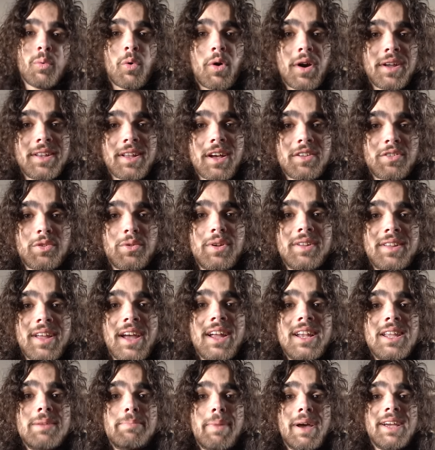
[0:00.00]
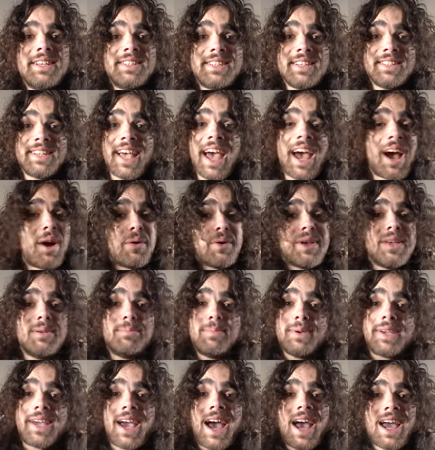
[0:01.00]
what he does on a daily basis, how he
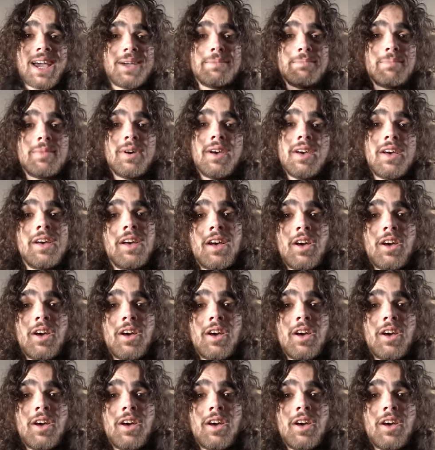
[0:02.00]
became